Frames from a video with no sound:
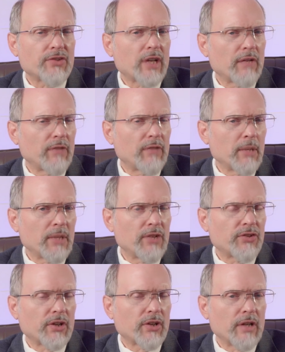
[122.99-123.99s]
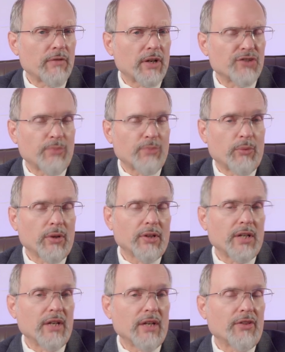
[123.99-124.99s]
kind of limited significance, but we're
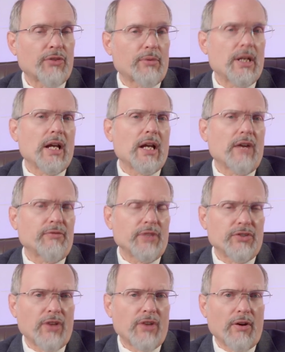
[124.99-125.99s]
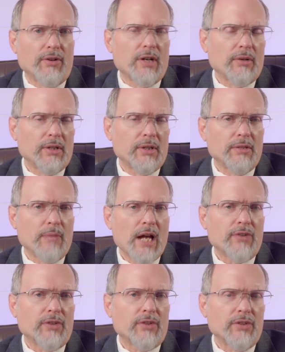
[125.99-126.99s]
looking at three outfits here not only
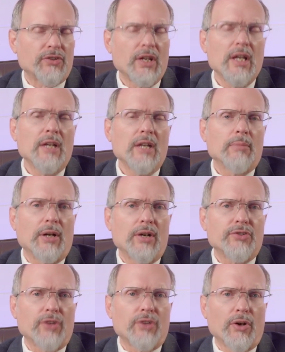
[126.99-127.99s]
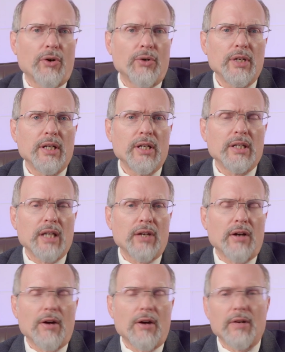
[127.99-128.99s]
Damascus, but also
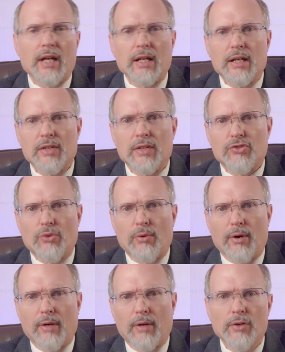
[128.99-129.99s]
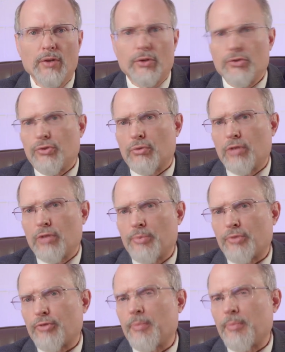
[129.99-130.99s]
Kedar and Hazor. Those two groups
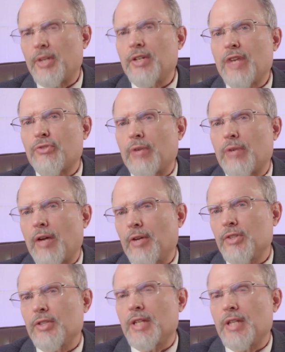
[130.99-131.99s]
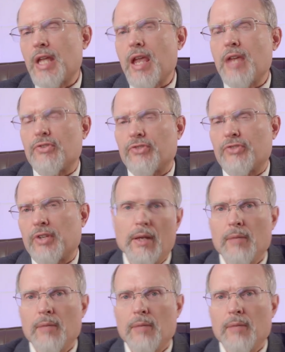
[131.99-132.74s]
are from the desert area to the east.